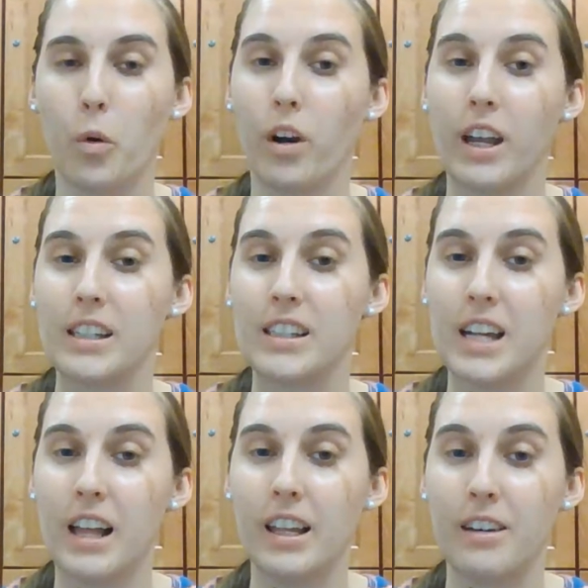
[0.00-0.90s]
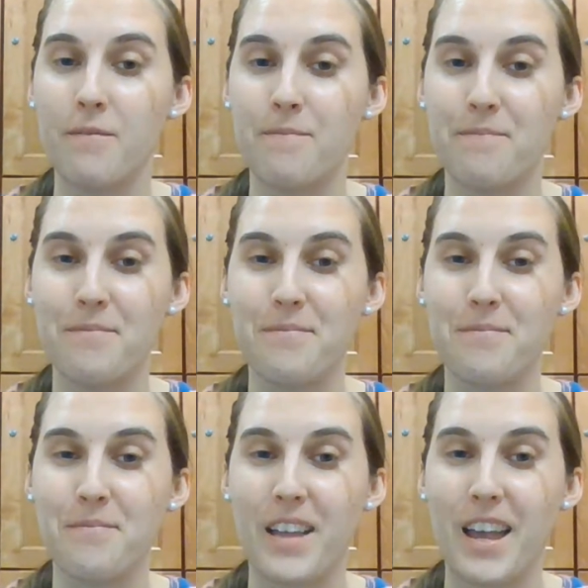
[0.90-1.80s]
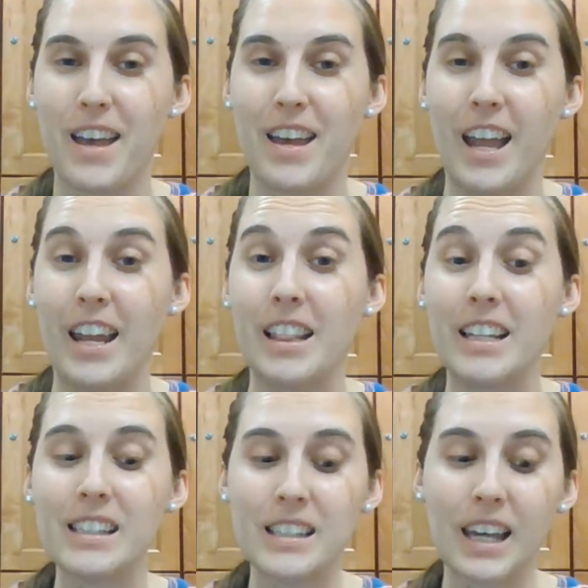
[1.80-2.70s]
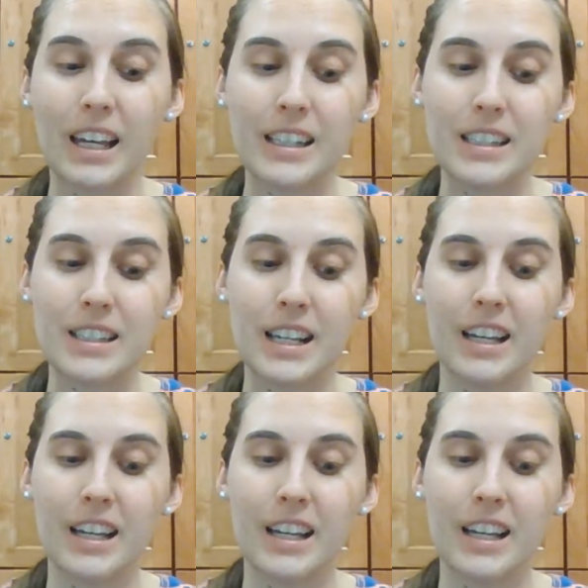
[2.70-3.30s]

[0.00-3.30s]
or against Helen? And in this case,